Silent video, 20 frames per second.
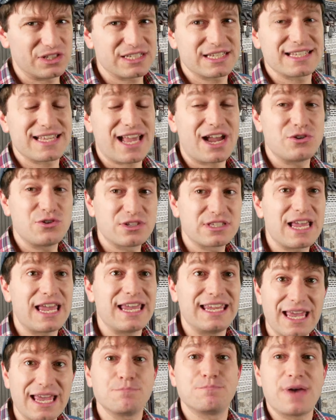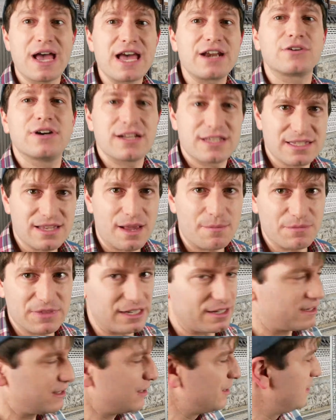This is how you say get better at
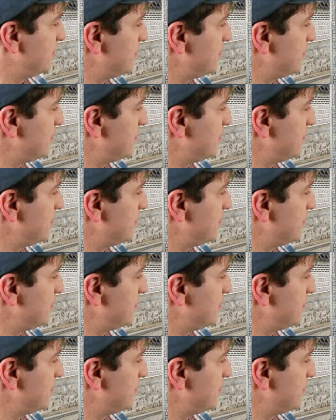something.